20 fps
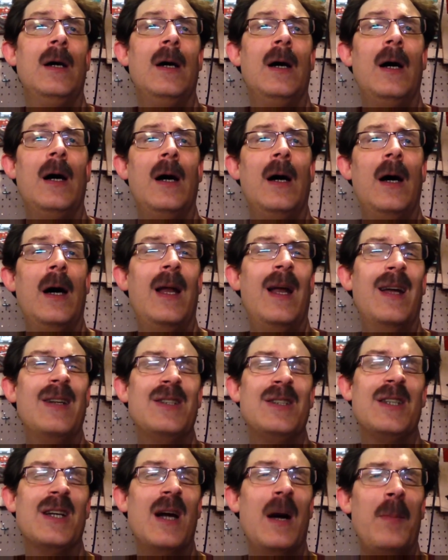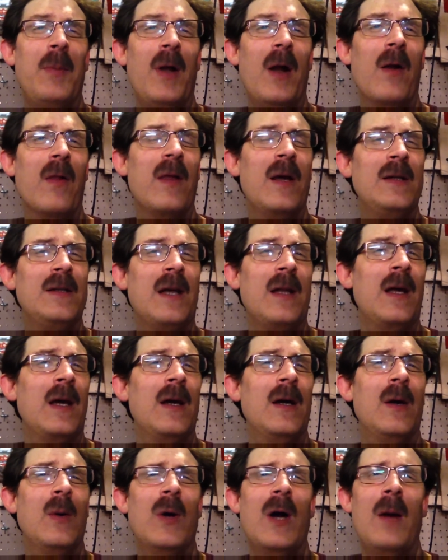And just a couple other things. I
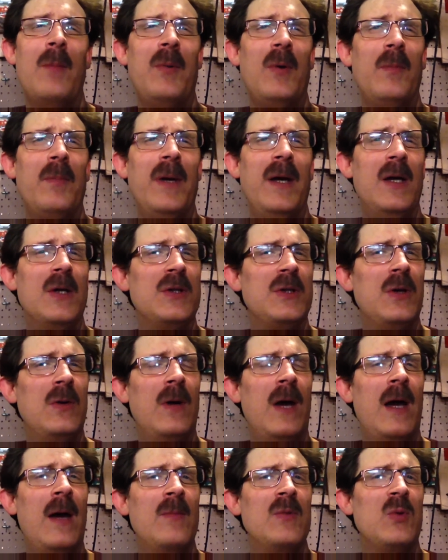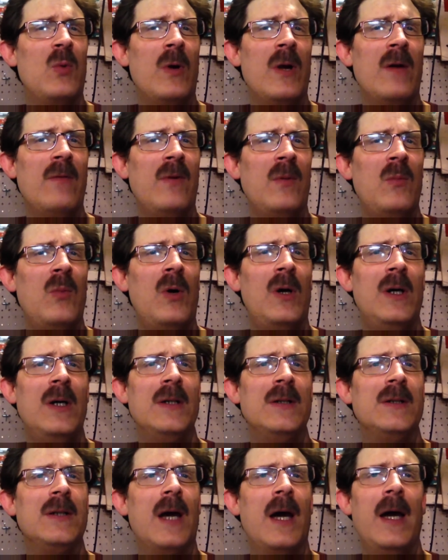think a couple PS2 games. One of them
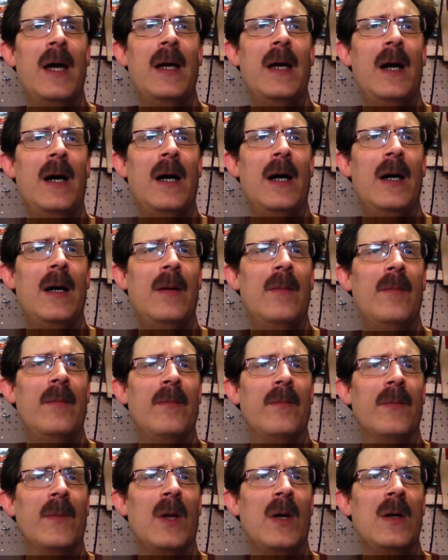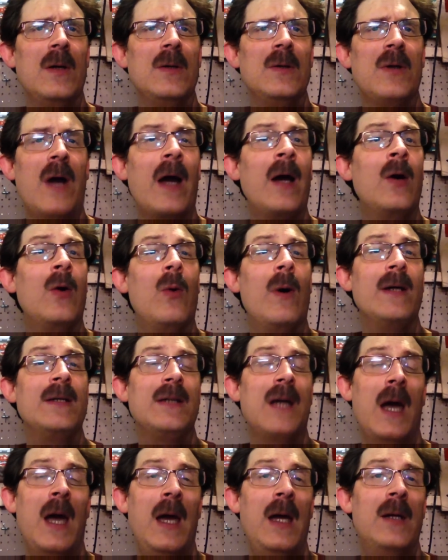was a Dragon
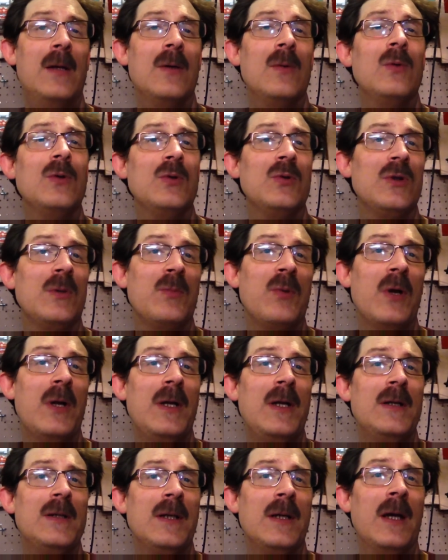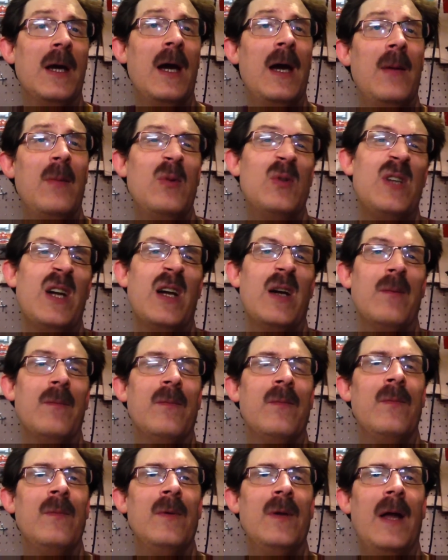Quest 8, which was a pretty decent game. It was like
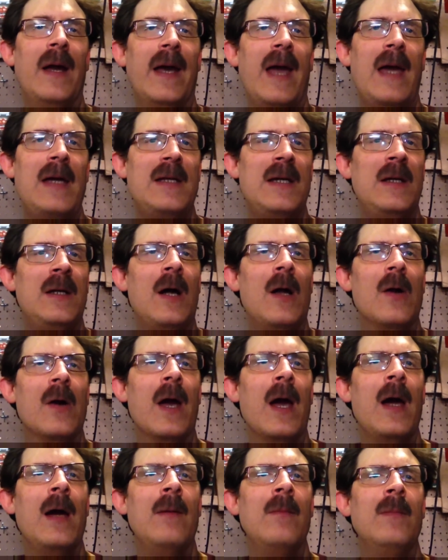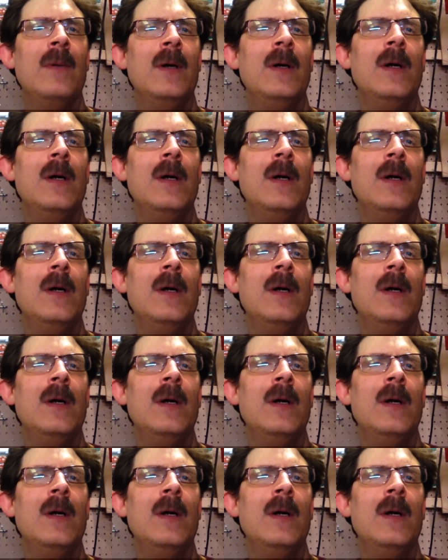$18 game.